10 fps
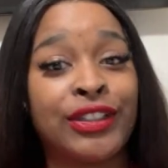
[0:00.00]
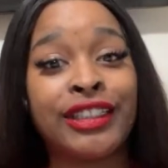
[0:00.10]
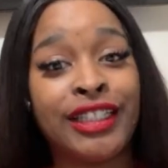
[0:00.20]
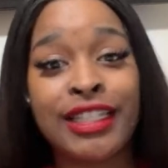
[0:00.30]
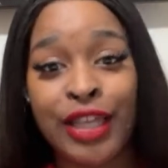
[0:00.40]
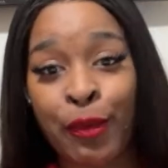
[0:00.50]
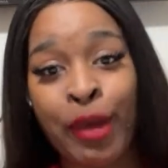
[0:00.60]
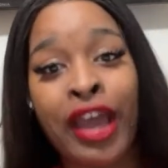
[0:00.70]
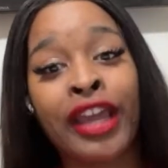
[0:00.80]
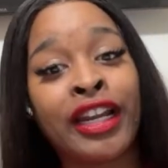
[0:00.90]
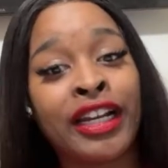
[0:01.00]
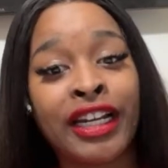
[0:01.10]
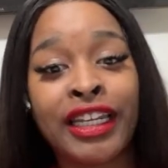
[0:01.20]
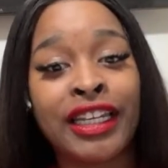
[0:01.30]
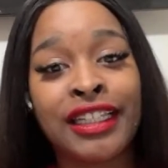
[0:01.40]
or at least in my
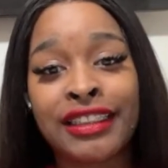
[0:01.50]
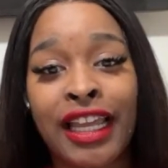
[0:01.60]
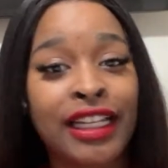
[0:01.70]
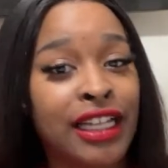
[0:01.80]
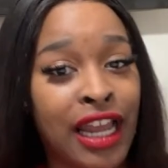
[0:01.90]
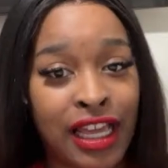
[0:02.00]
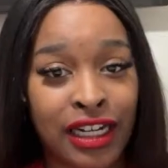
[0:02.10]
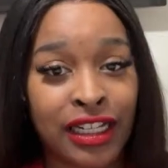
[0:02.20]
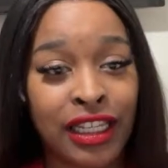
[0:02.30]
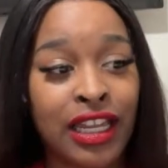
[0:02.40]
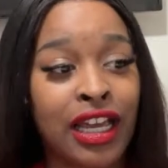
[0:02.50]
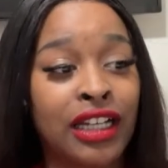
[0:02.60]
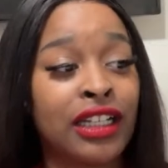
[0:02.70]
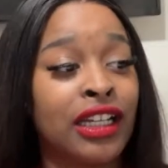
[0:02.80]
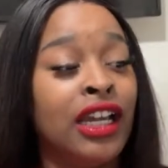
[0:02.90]
area, it's like 9 o'clock